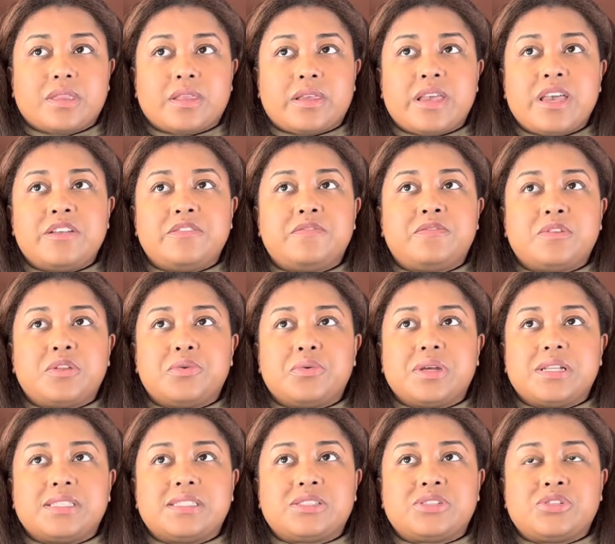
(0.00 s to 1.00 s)

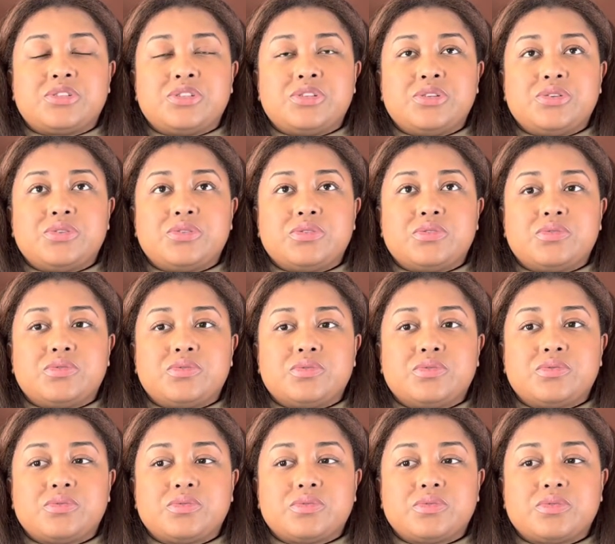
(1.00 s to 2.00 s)
influence to
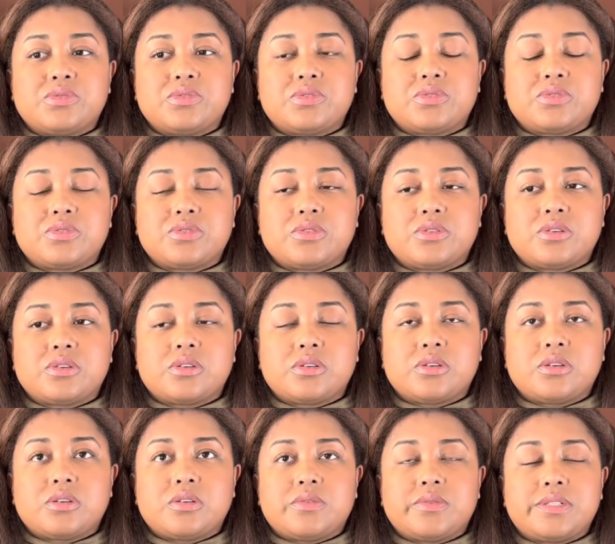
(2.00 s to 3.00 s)

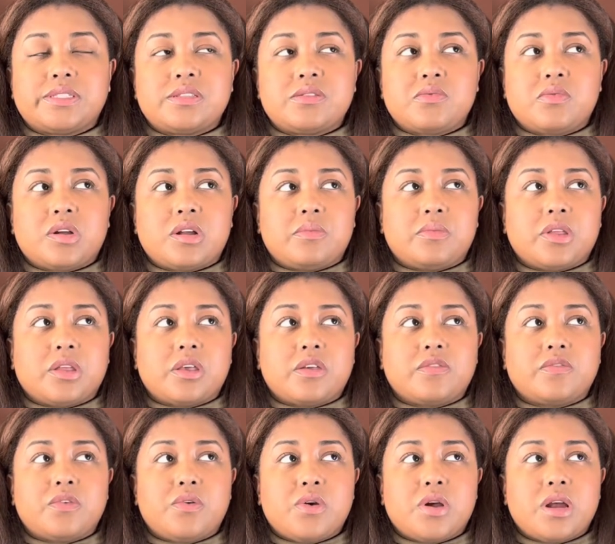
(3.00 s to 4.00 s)
what's the word I'm looking
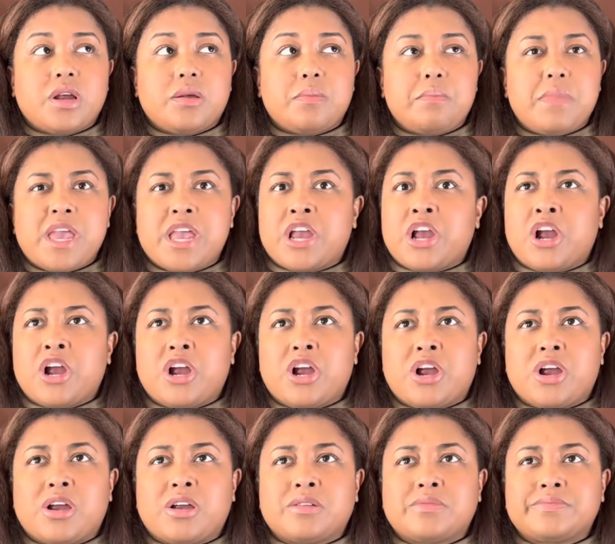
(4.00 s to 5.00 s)
for? Make
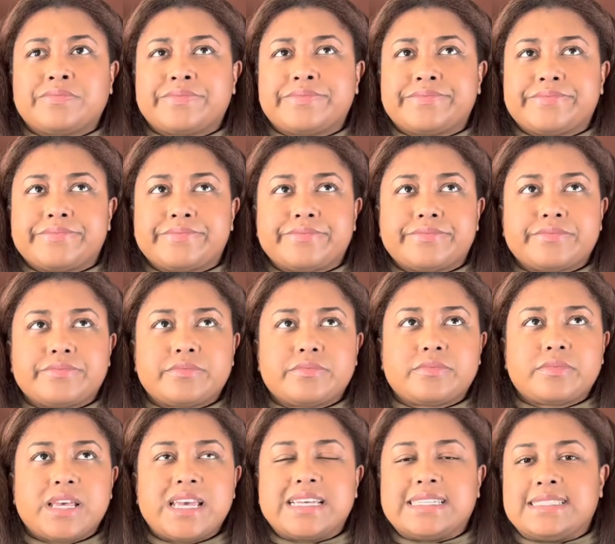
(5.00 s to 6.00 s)
her
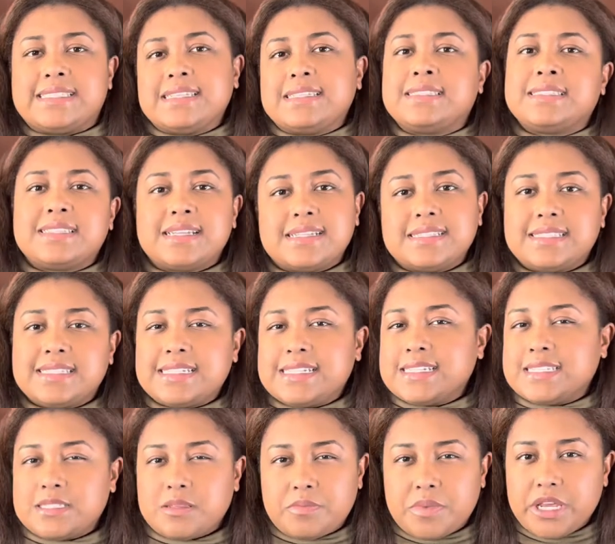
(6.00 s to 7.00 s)
existence
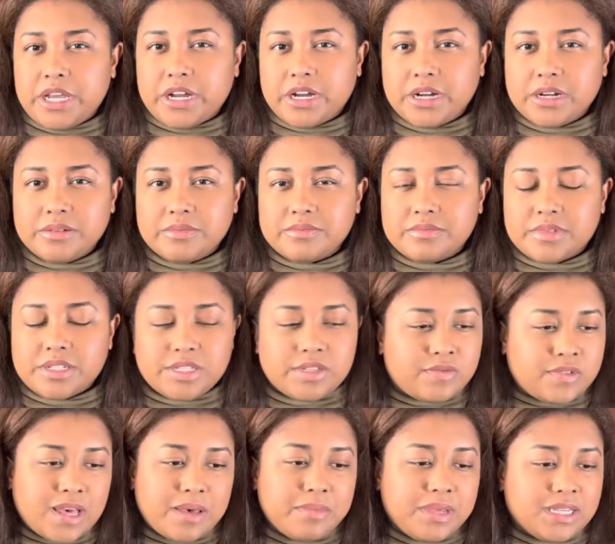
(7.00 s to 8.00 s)
disappear, if
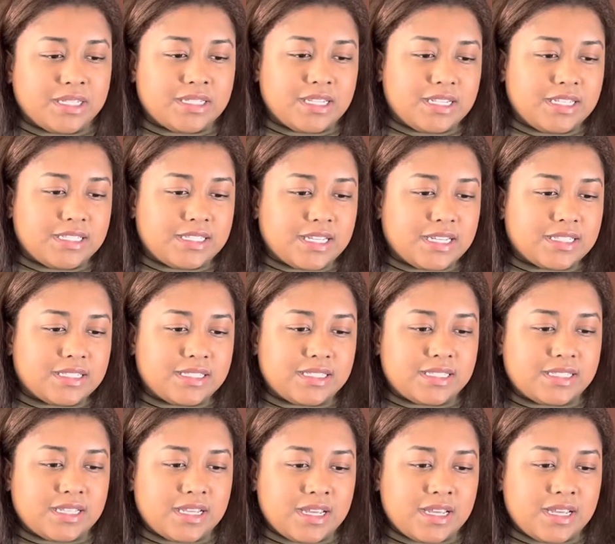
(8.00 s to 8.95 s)
that makes any sense.